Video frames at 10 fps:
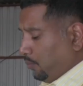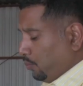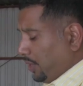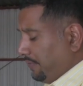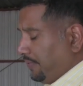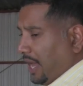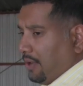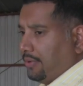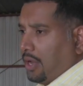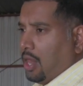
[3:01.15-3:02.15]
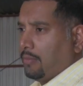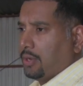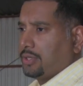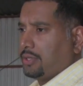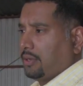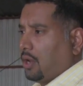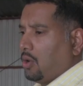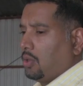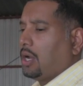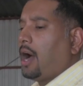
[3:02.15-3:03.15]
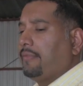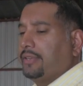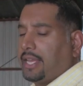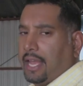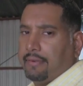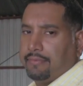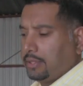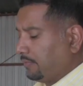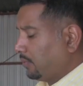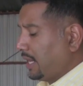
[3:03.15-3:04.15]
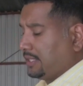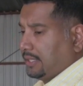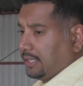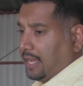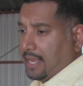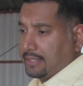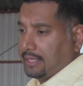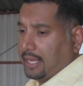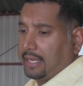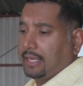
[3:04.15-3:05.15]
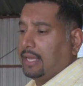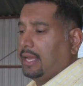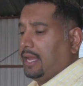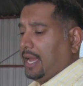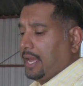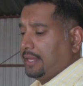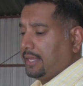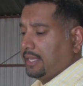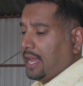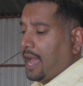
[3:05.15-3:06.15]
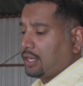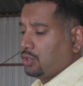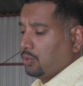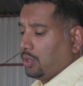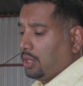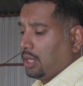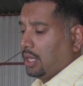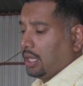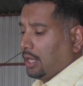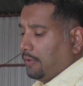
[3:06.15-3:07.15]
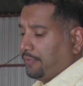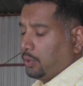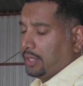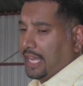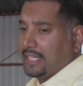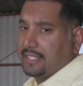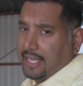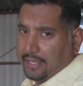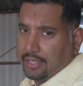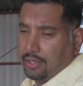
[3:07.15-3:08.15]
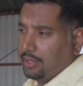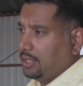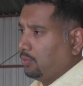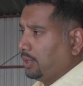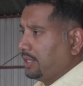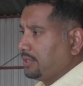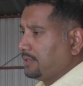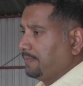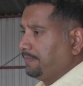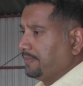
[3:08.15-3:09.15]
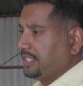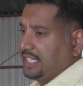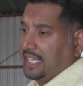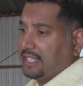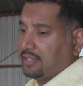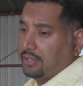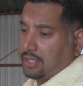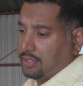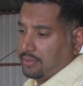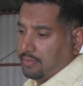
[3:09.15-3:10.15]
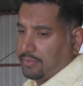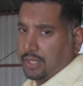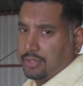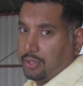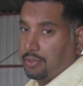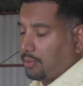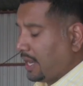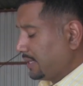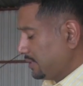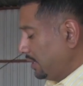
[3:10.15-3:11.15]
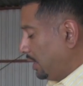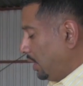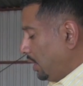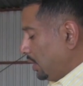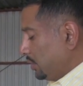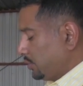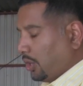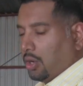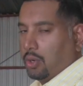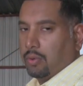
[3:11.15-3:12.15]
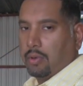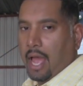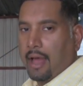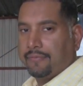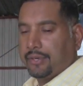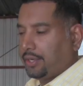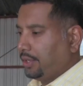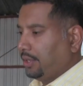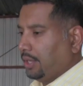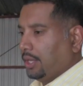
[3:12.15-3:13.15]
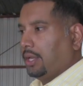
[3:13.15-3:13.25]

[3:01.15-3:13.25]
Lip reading: We found almost a whole coffee can full of rust in the gas tank, and then the actual fuel gauge sending unit was seized just due to rust. So after